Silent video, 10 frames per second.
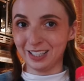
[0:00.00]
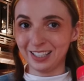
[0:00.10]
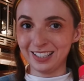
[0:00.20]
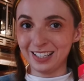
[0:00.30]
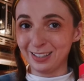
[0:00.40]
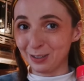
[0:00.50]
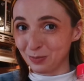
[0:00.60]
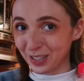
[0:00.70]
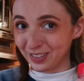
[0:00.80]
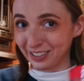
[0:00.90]
And I can't
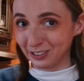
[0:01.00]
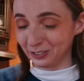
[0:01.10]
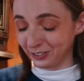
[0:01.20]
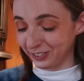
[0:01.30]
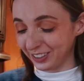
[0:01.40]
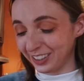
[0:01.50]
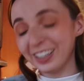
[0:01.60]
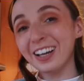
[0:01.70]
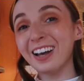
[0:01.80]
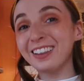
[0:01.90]
help myself.
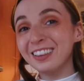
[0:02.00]
I